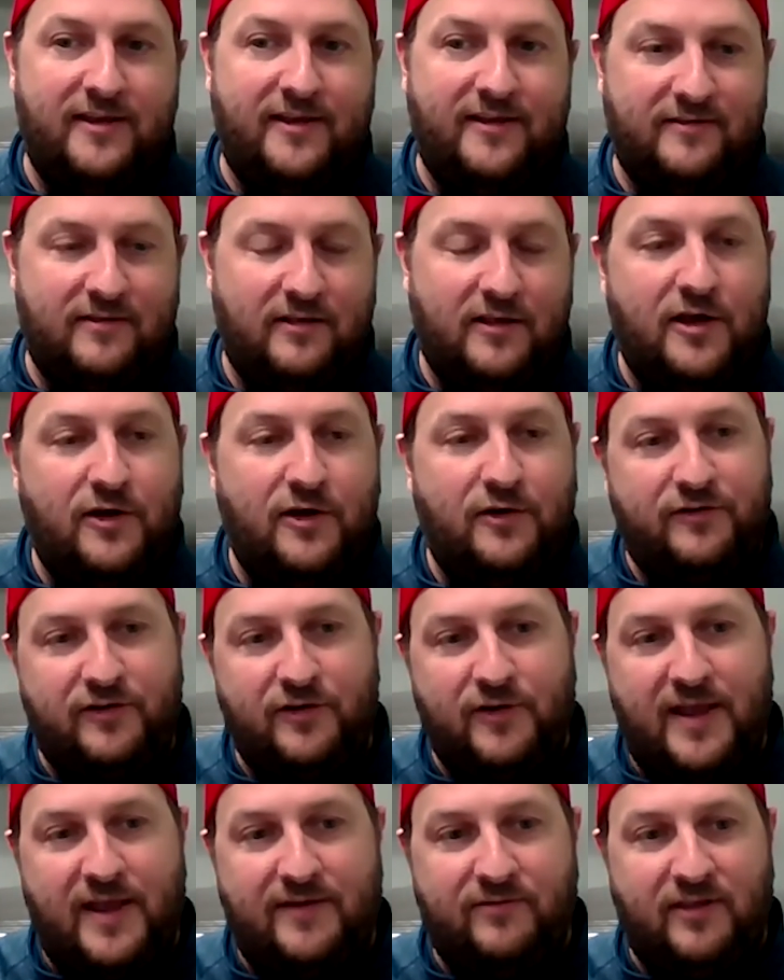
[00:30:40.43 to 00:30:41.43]
is low, so
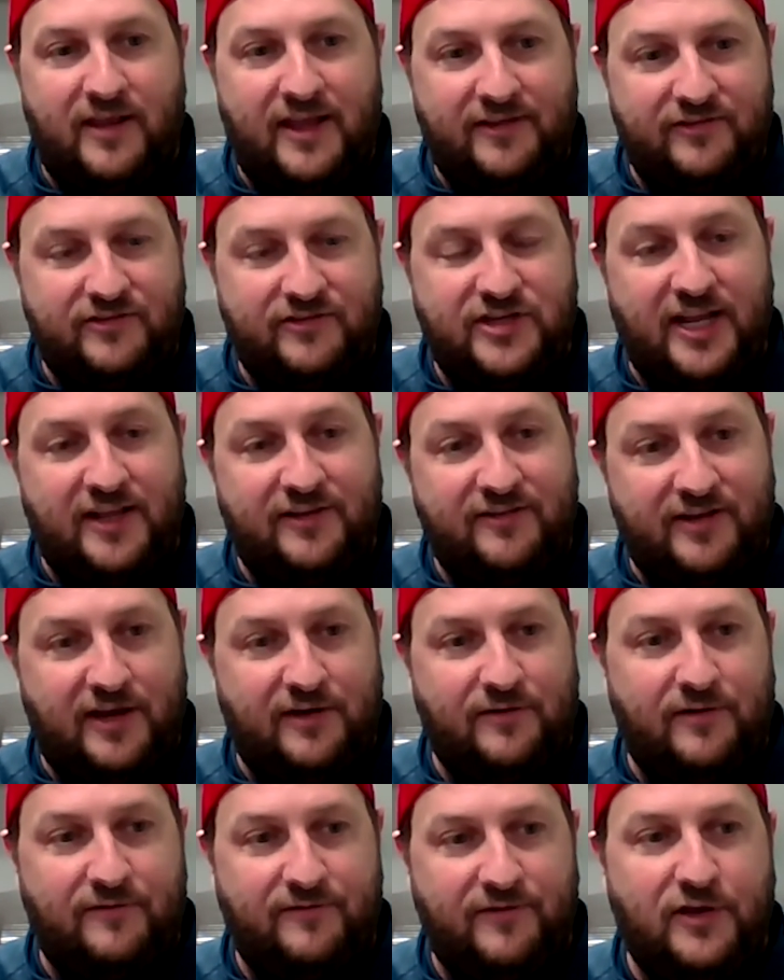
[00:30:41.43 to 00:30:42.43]
you have less chance to
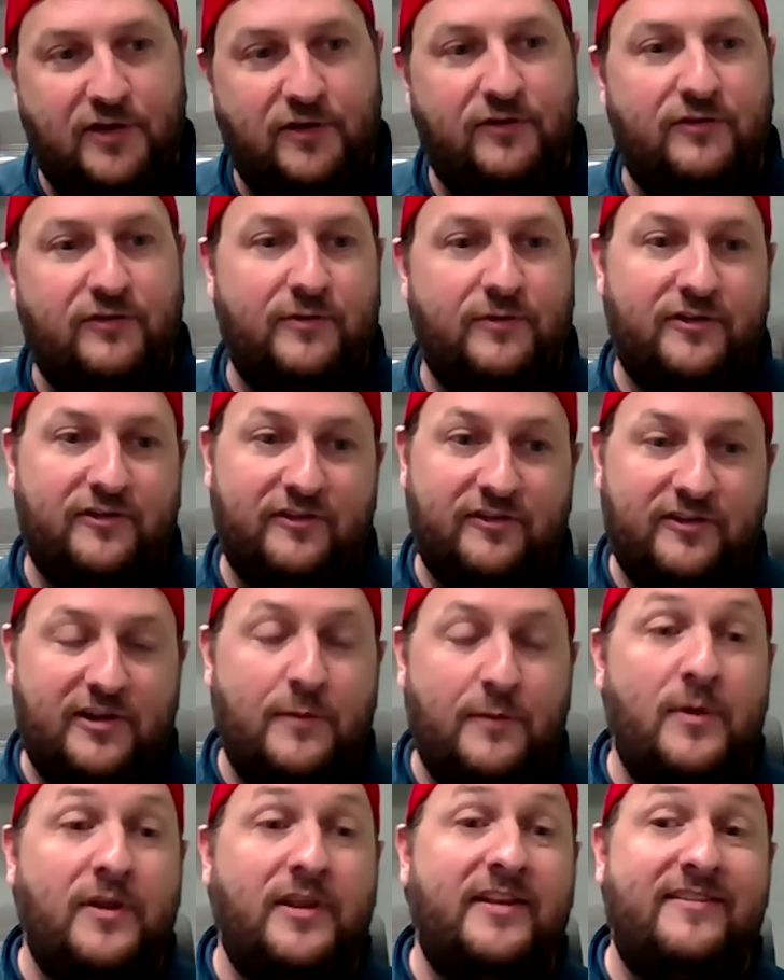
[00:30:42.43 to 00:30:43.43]
get reviews versus
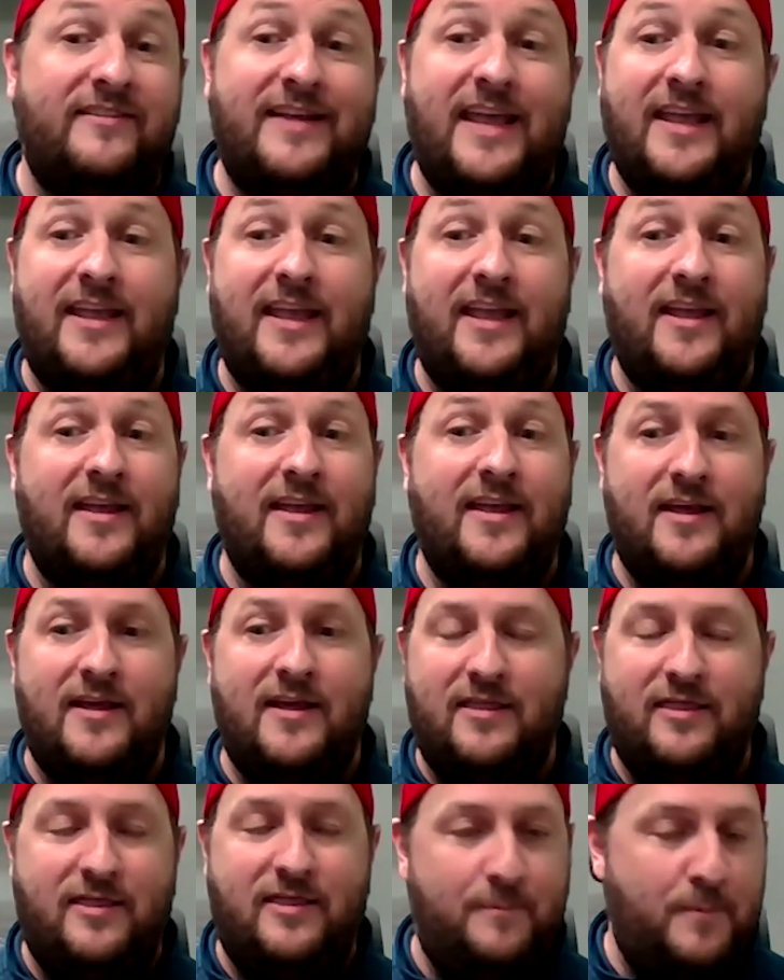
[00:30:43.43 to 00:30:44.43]
someone that's taking
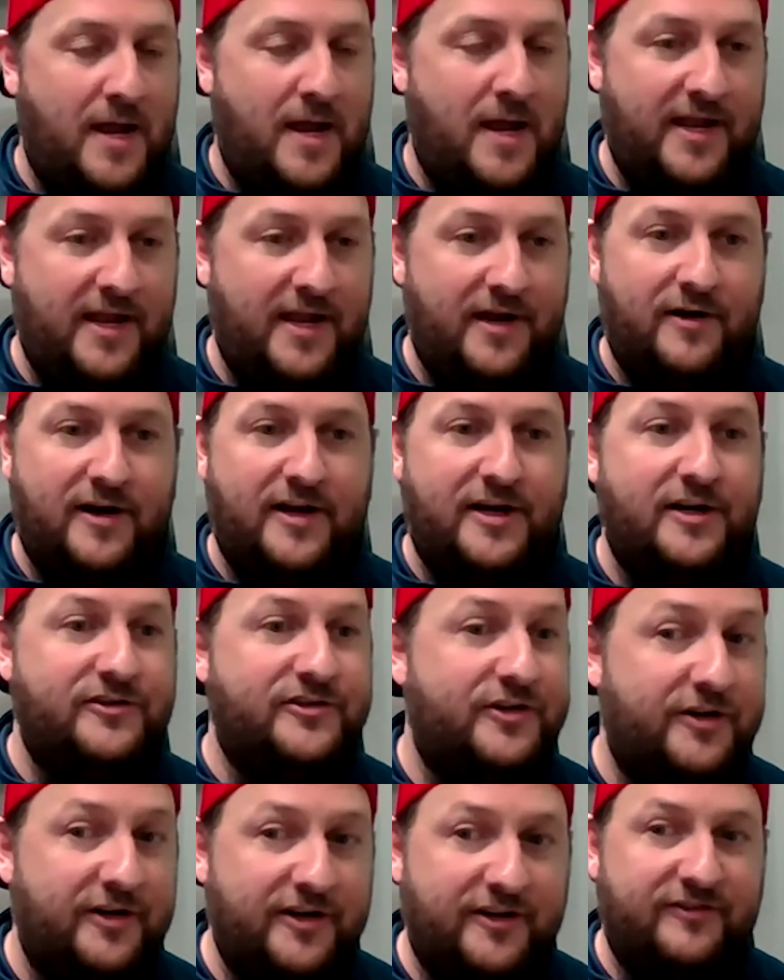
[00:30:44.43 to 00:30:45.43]
the minor
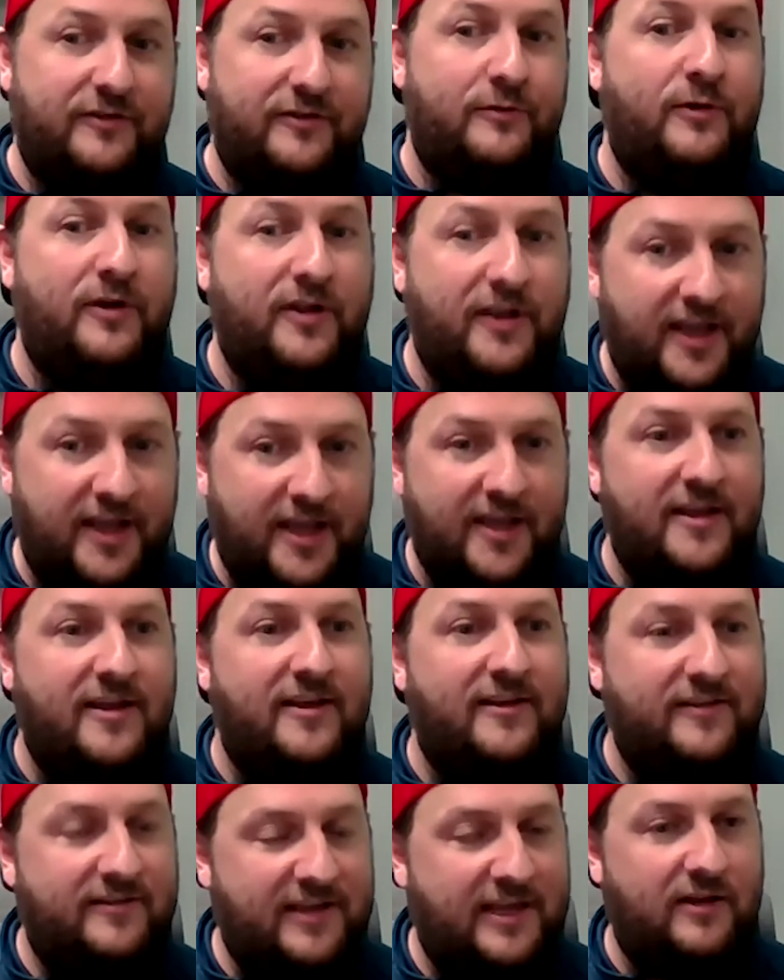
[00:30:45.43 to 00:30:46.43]
injuries and really
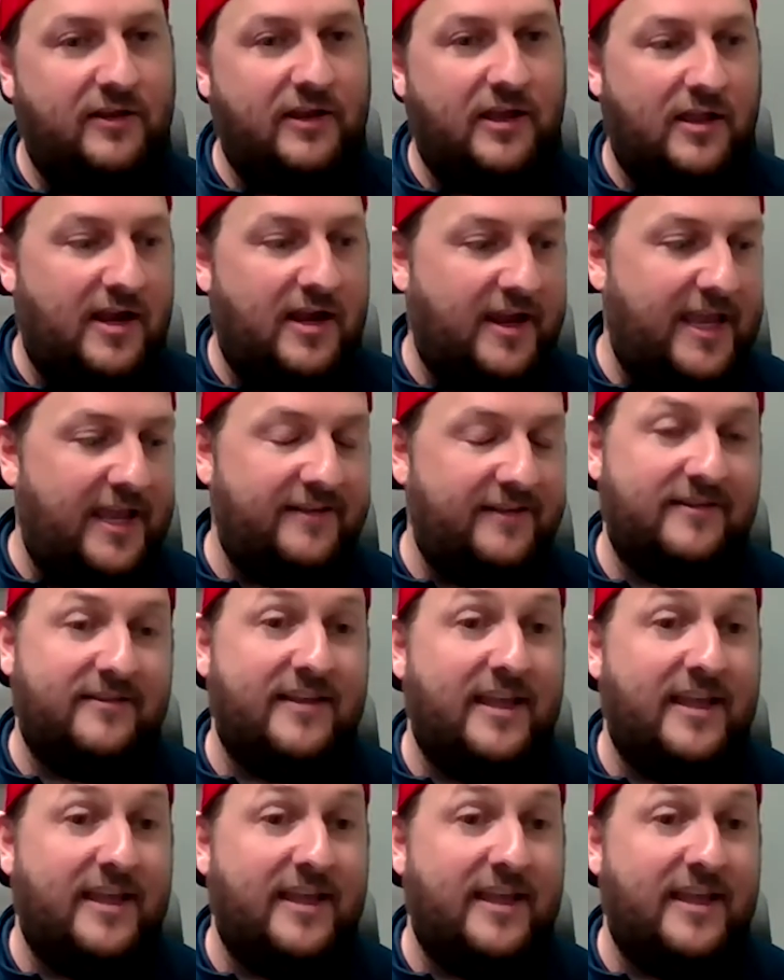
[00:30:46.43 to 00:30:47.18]
settling a lot of cases.